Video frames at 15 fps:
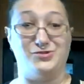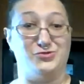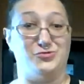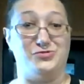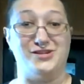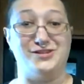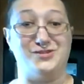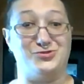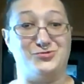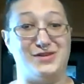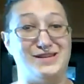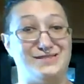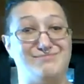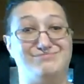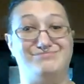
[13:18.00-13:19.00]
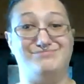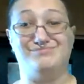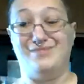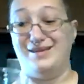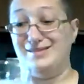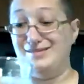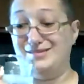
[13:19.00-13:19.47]
drink it straight.
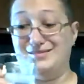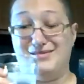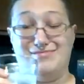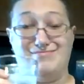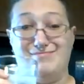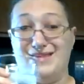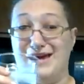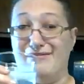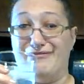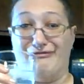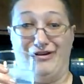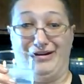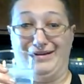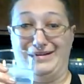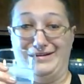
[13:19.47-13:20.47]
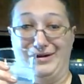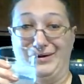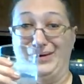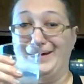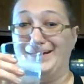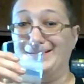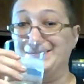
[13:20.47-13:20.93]
It's that fucking
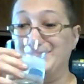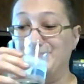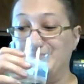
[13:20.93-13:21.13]
good.